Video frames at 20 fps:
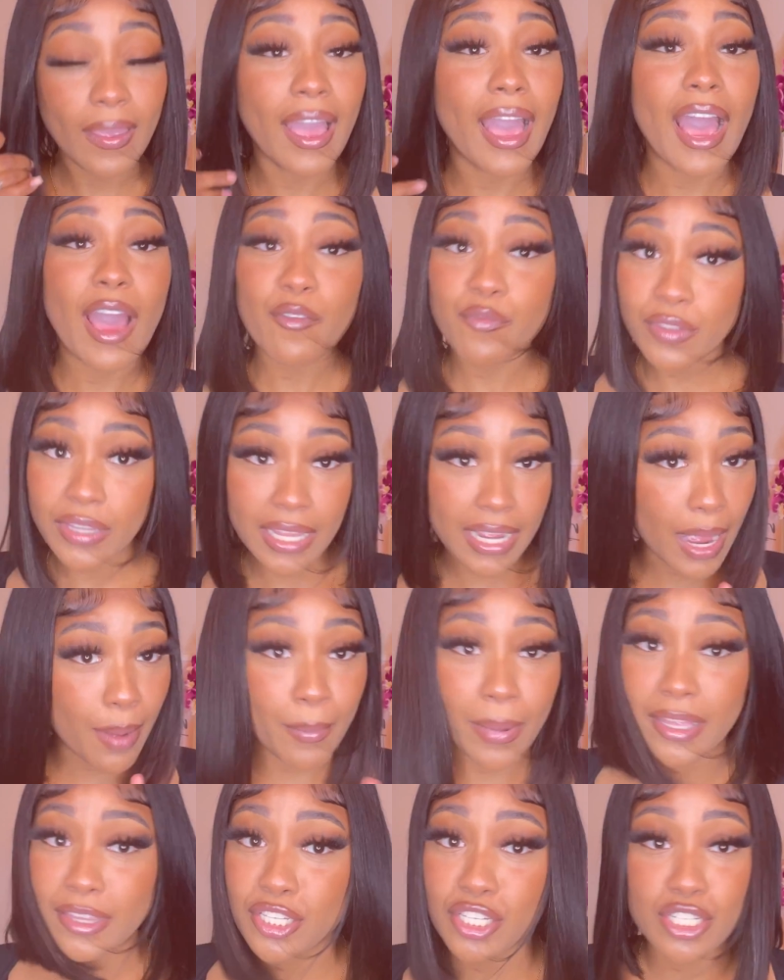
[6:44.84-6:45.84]
I feel like I'm
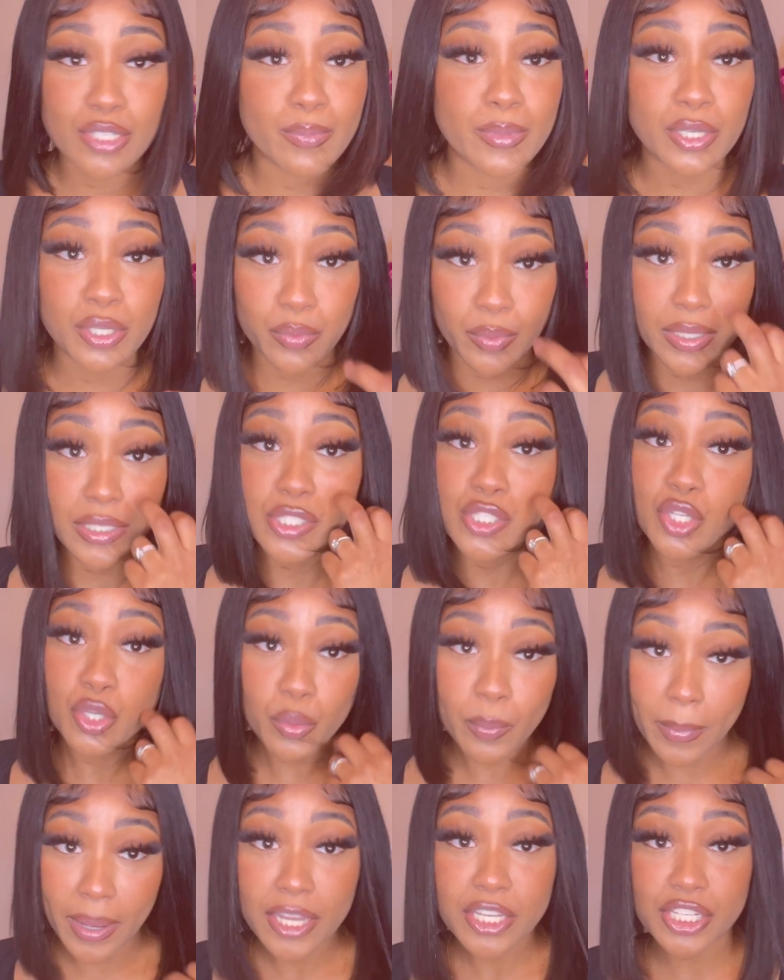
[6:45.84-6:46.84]
about to just be doing too
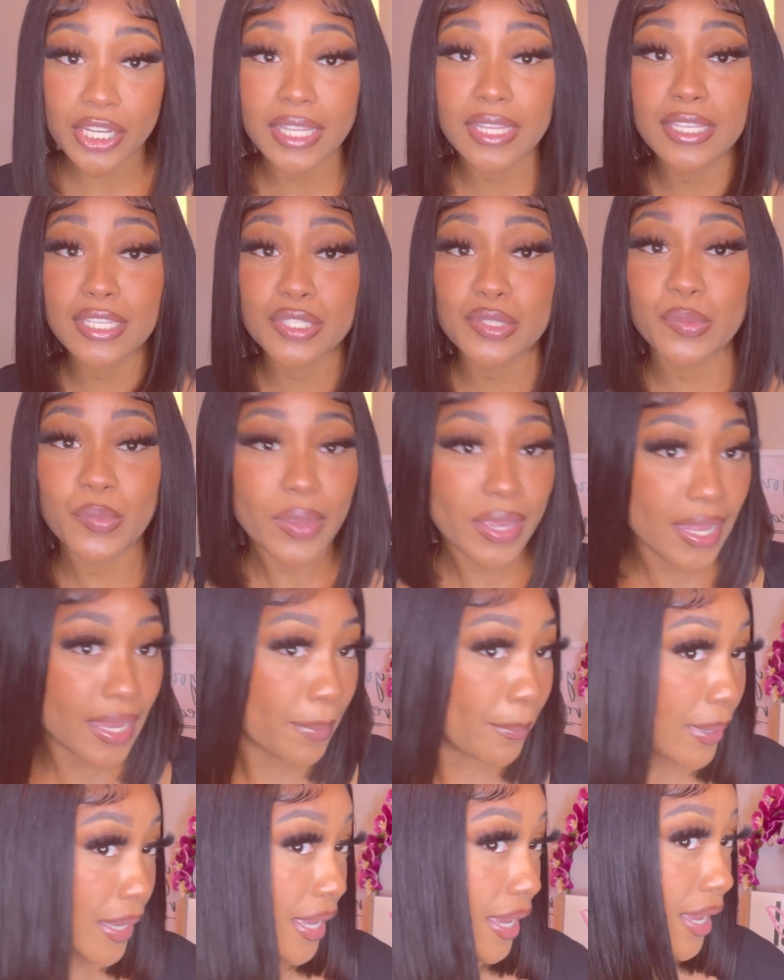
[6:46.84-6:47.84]
much in this
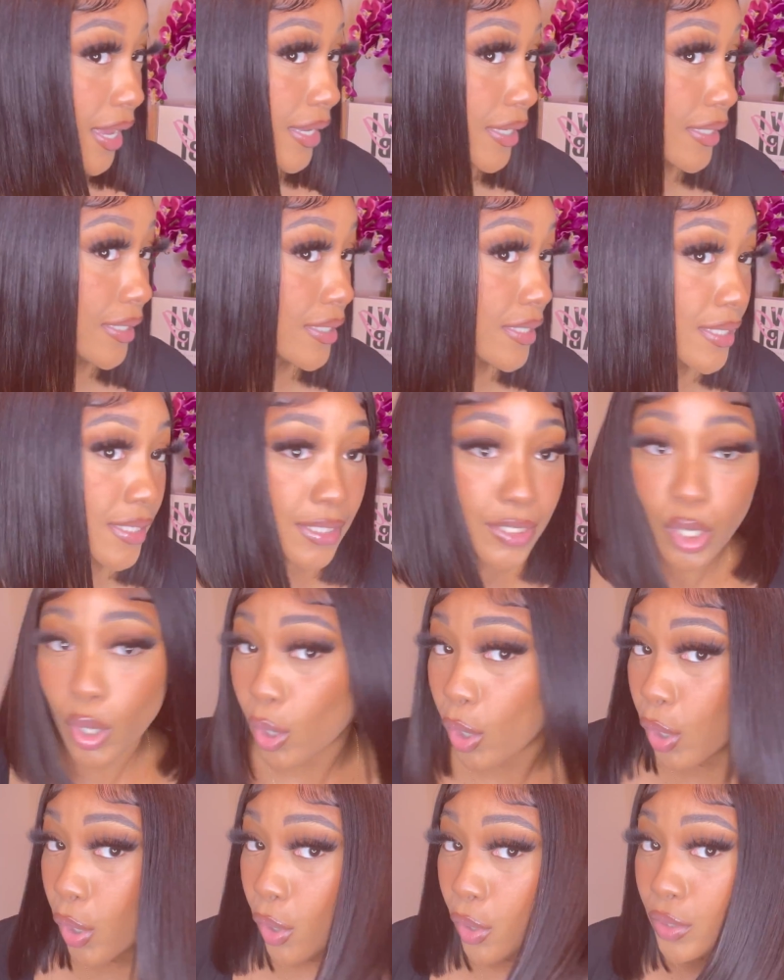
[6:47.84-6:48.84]
wig because,
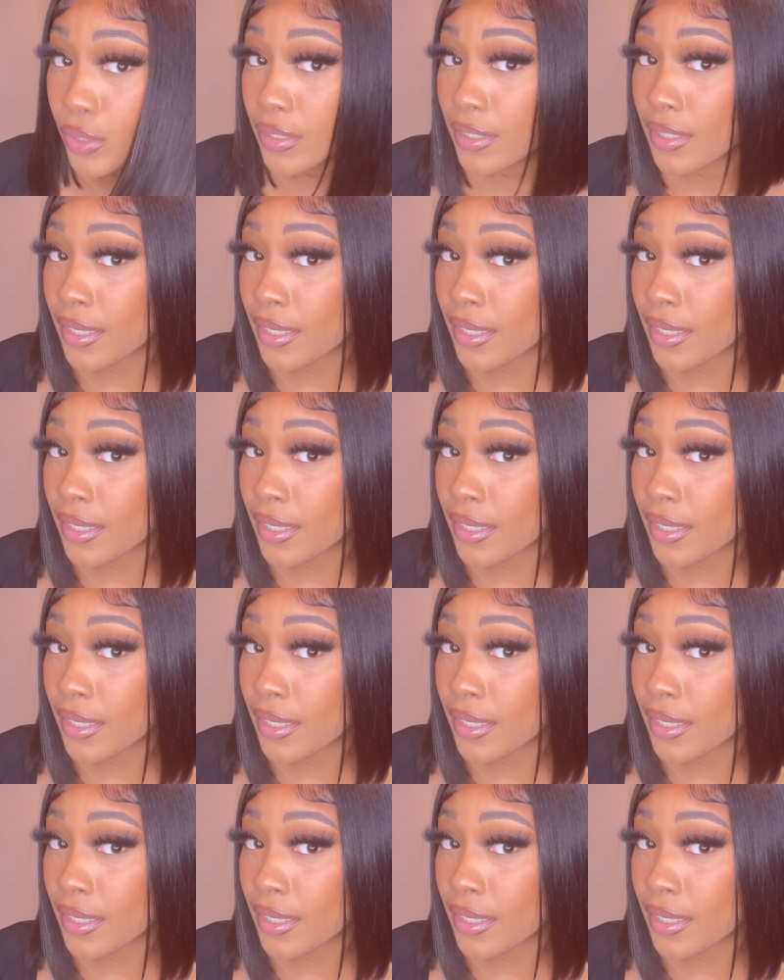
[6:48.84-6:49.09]
y'all,